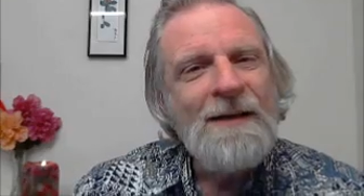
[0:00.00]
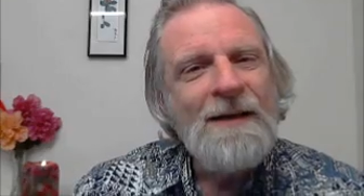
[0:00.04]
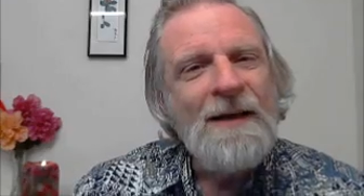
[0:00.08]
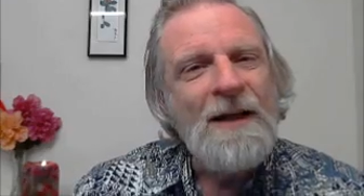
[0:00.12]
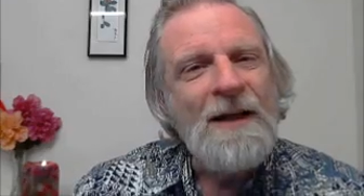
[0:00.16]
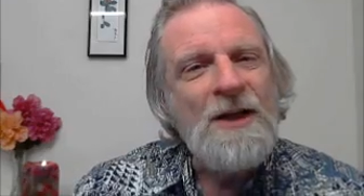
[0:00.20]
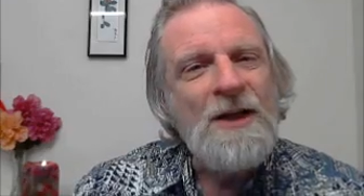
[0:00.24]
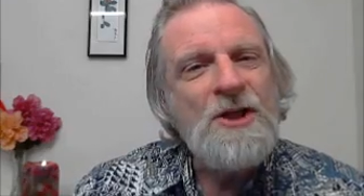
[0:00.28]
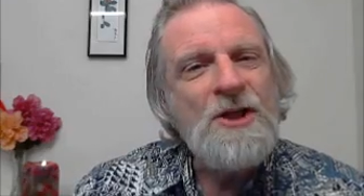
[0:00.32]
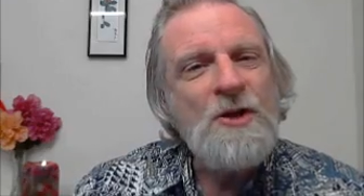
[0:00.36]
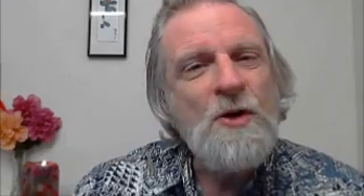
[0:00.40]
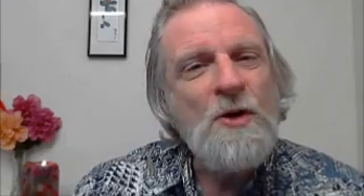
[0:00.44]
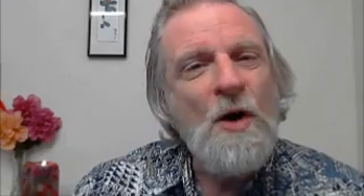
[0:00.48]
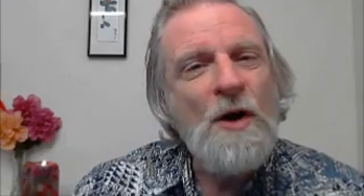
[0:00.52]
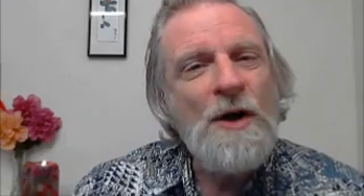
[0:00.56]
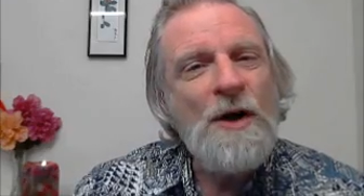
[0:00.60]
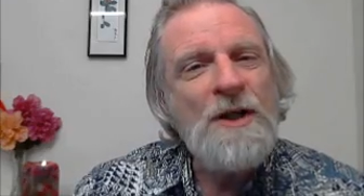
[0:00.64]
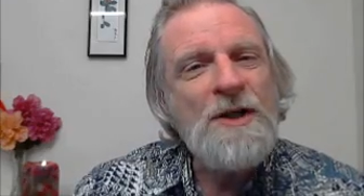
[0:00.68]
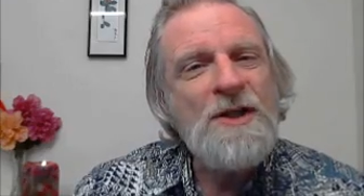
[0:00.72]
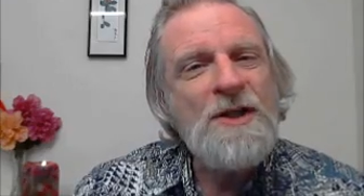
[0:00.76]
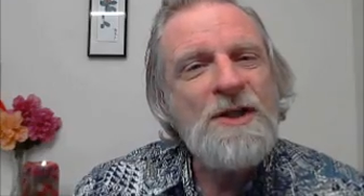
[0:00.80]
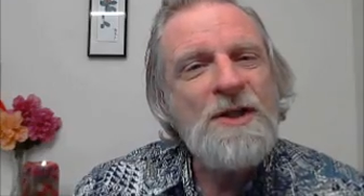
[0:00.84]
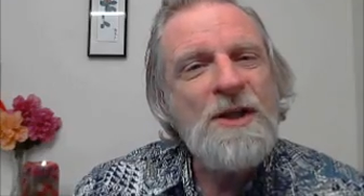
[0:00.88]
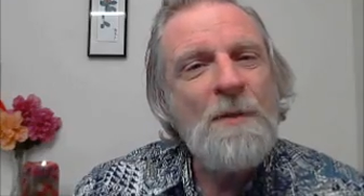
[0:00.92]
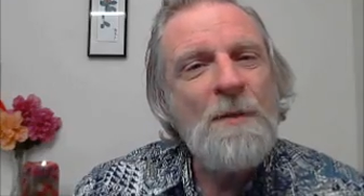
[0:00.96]
It has taught
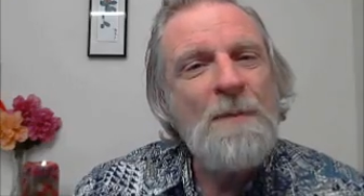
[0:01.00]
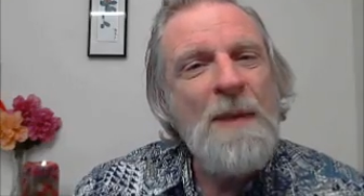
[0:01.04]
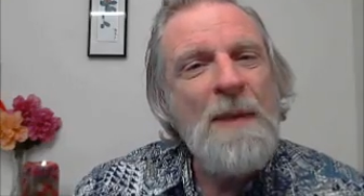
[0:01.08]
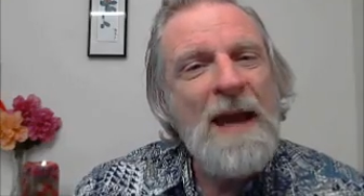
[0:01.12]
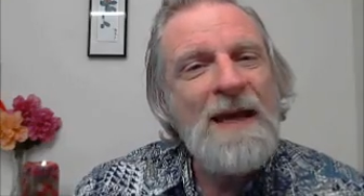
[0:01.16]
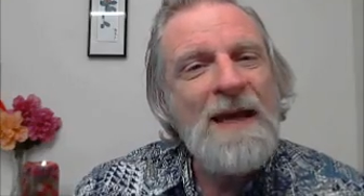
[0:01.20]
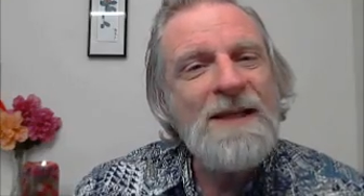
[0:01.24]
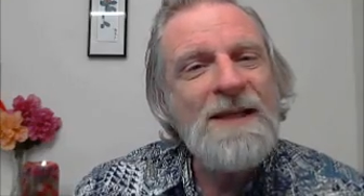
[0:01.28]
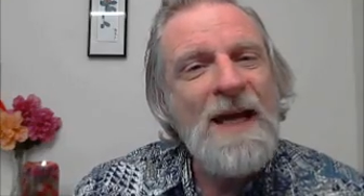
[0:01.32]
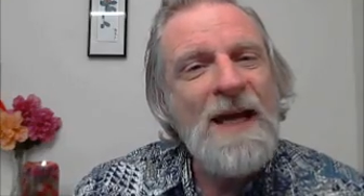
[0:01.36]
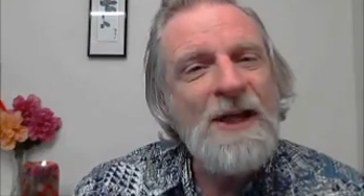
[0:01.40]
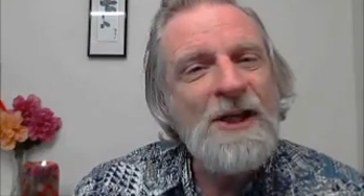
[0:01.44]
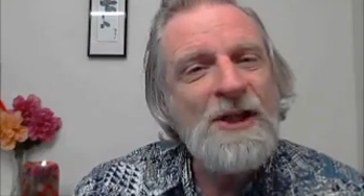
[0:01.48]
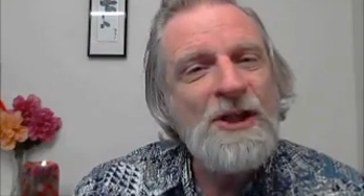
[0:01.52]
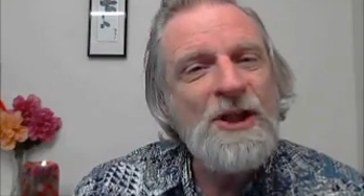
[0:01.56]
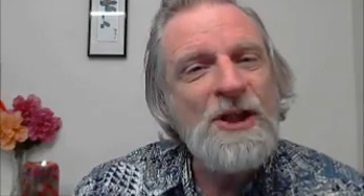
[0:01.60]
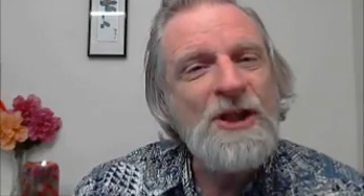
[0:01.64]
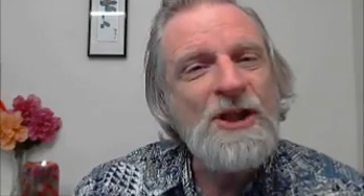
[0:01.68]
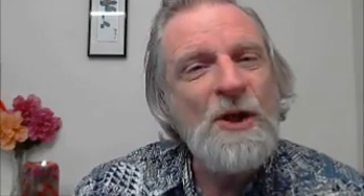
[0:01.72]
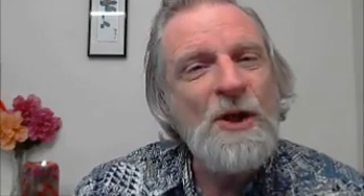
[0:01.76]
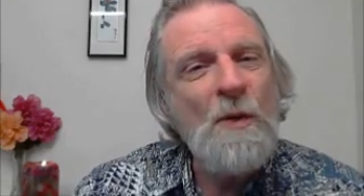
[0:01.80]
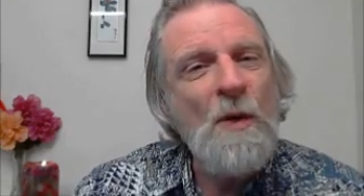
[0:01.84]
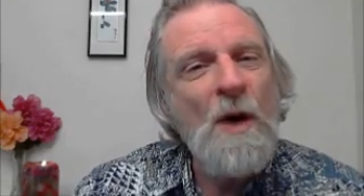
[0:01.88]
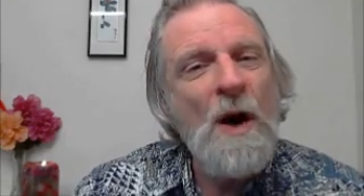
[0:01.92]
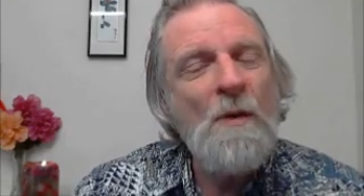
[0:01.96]
us to pay
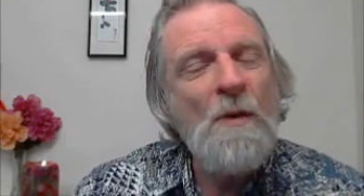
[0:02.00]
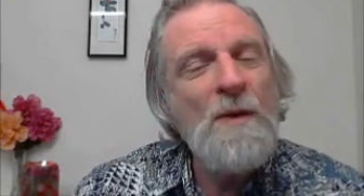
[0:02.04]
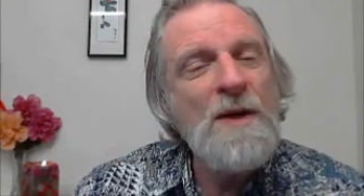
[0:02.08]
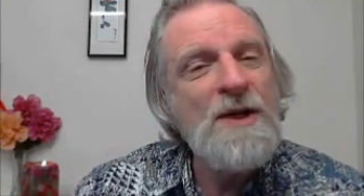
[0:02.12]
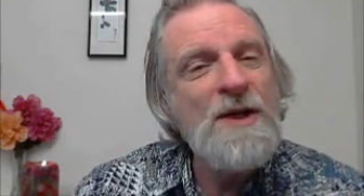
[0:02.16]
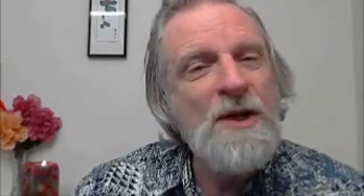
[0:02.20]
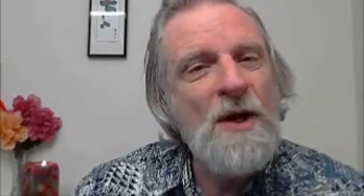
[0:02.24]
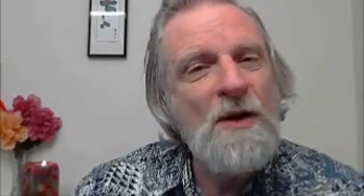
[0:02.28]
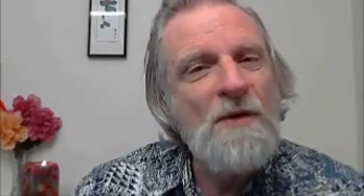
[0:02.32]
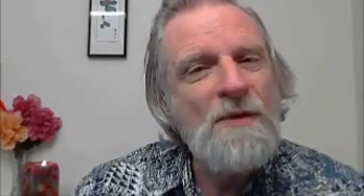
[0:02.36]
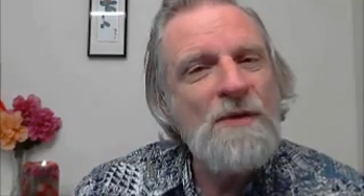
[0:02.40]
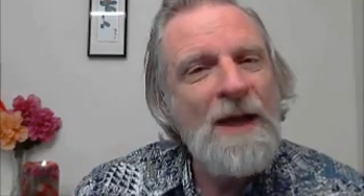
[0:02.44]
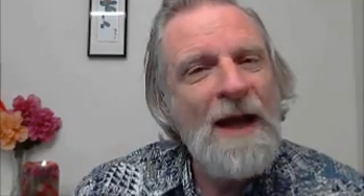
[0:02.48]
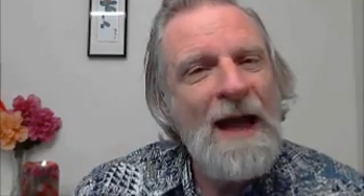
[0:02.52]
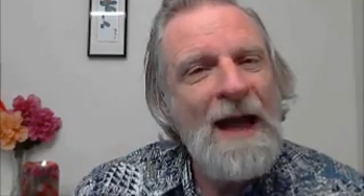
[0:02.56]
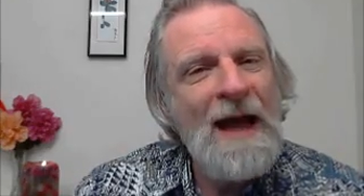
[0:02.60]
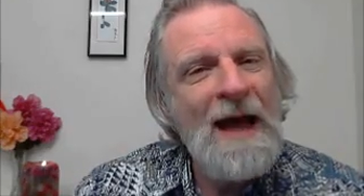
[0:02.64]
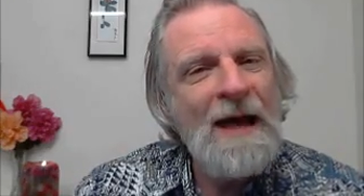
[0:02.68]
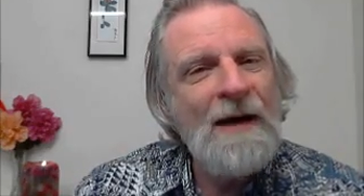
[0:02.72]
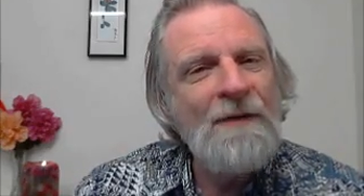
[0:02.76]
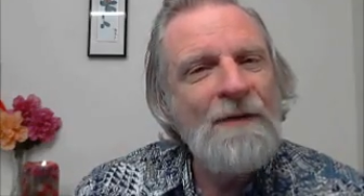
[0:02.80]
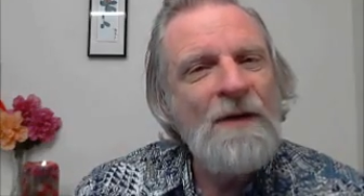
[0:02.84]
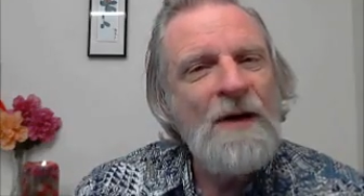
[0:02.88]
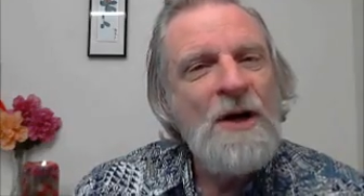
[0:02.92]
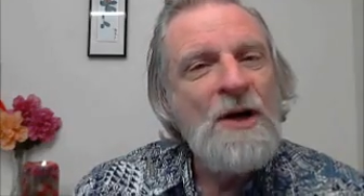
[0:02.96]
attention to what we don't
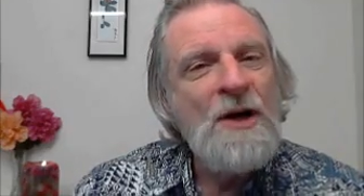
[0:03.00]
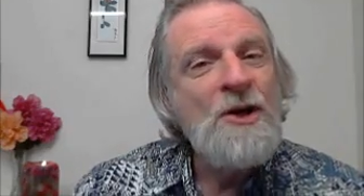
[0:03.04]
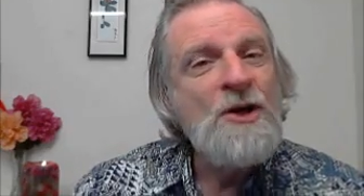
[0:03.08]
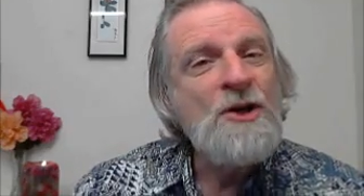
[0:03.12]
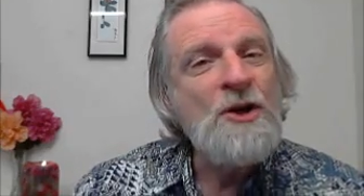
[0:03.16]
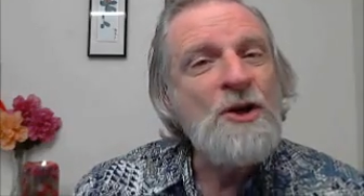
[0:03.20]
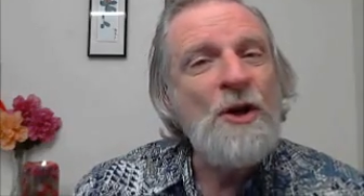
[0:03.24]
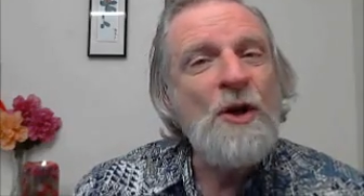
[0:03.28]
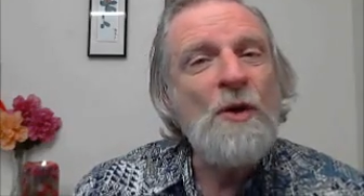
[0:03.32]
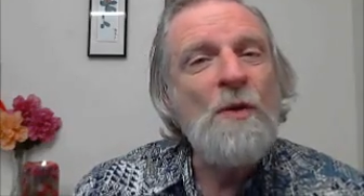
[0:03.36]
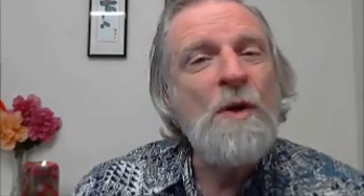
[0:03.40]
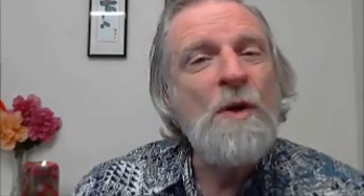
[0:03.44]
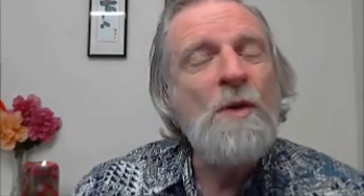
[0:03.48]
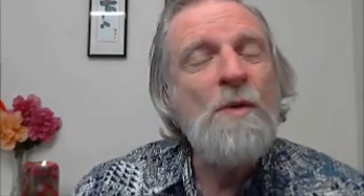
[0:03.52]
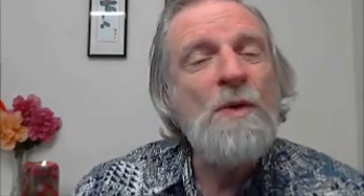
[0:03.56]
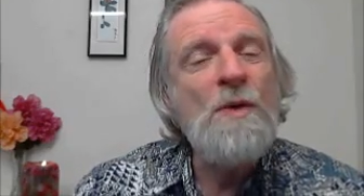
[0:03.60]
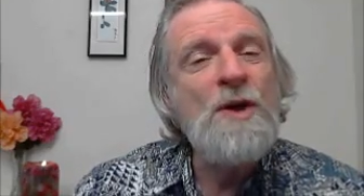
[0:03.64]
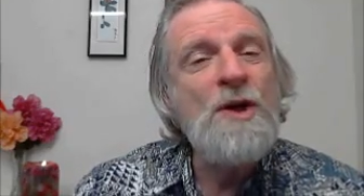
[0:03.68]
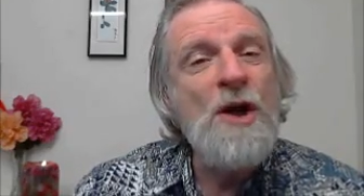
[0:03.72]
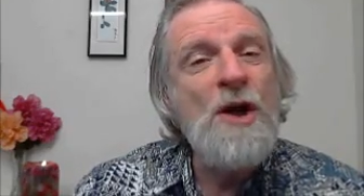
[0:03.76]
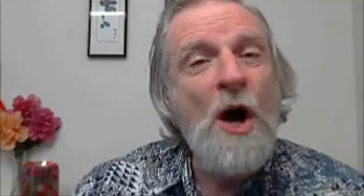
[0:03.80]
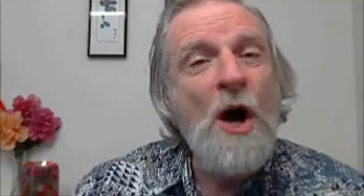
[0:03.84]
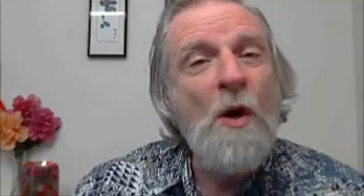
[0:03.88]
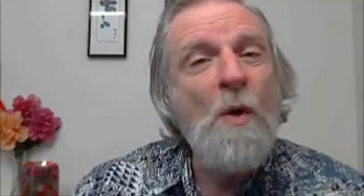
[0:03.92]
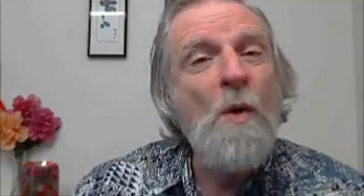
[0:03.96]
have so that we
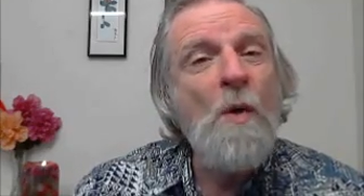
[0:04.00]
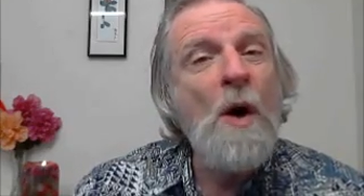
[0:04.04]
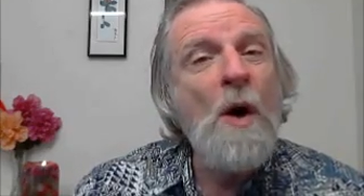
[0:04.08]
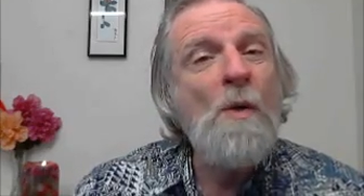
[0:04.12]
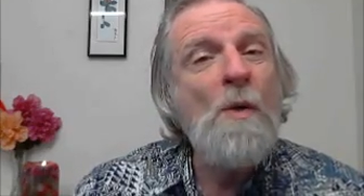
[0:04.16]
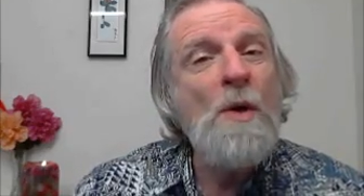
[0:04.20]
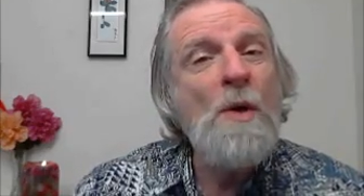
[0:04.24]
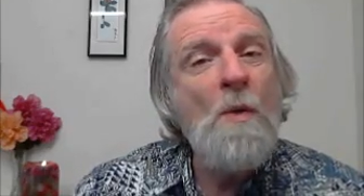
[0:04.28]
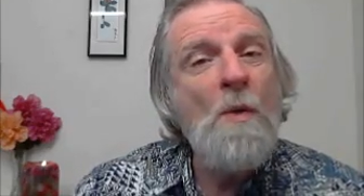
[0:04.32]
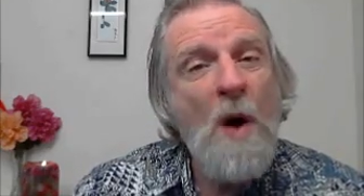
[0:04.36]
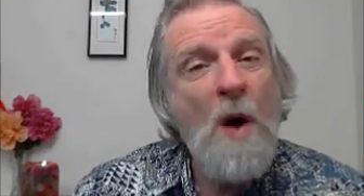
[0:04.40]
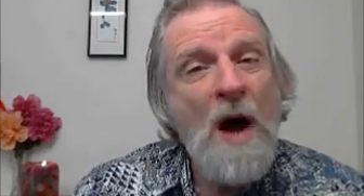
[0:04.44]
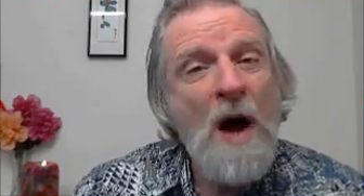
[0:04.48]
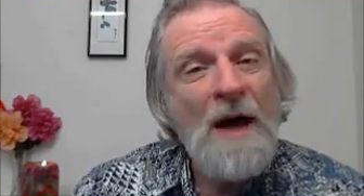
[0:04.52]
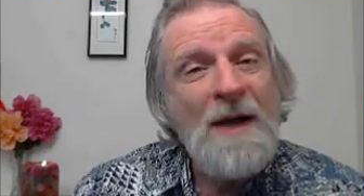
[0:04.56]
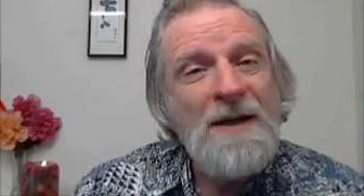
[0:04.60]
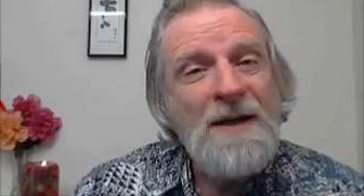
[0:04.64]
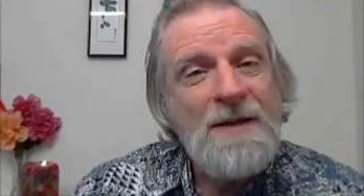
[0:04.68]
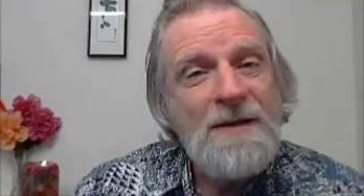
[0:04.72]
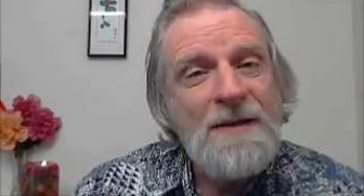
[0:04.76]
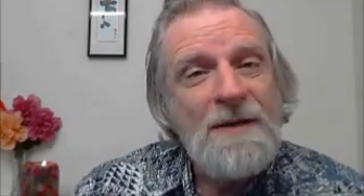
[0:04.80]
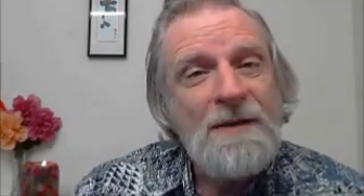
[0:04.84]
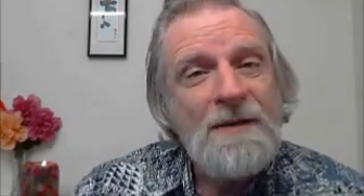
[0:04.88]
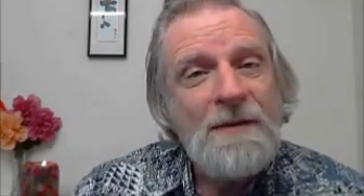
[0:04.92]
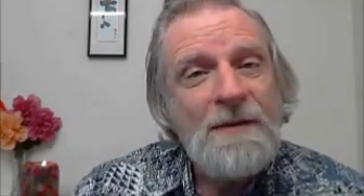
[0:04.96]
would know what we want.